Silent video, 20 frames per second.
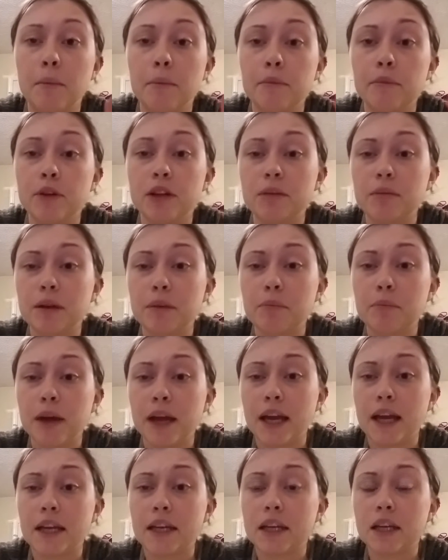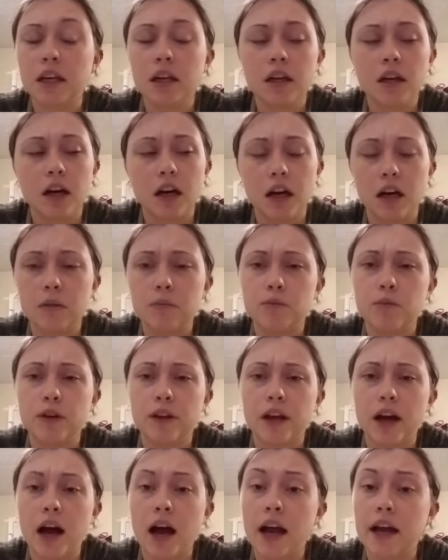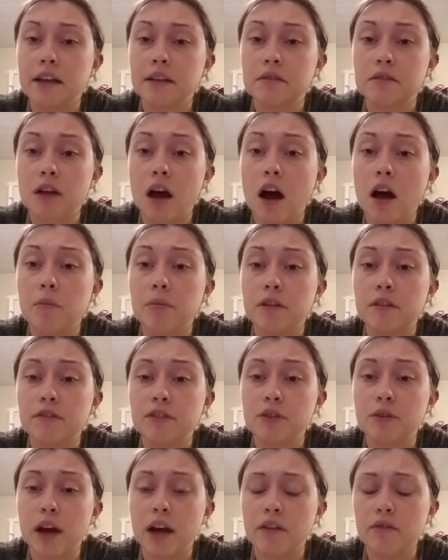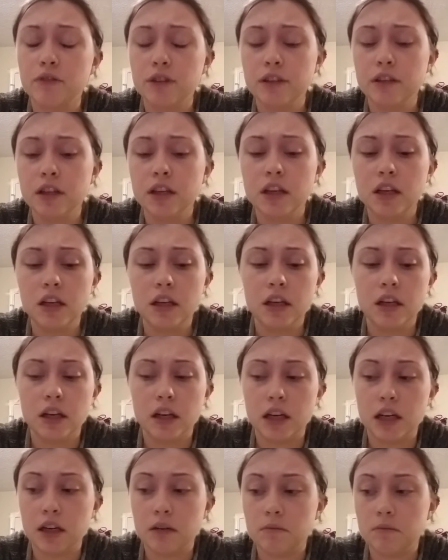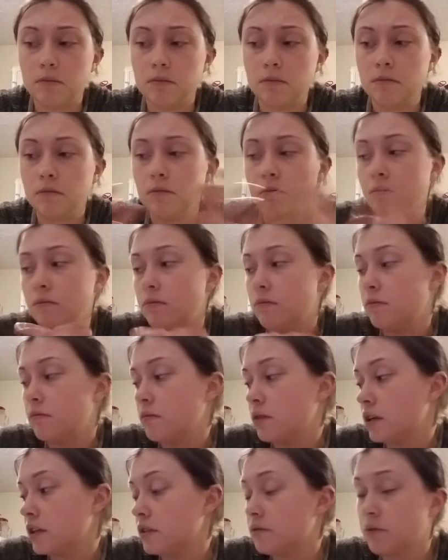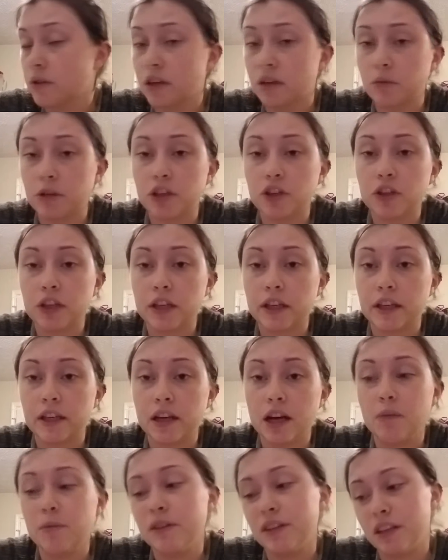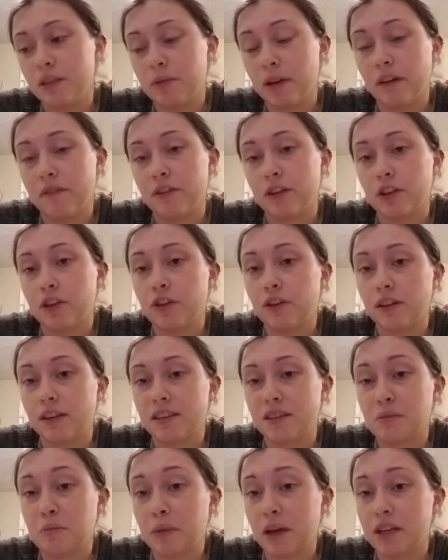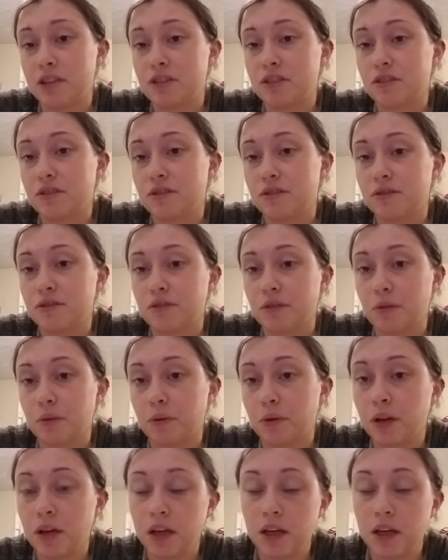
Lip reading: really big pan with a hide top if you have one, because we're going to be cooking it. I'm going to end up having to cook this in batches, so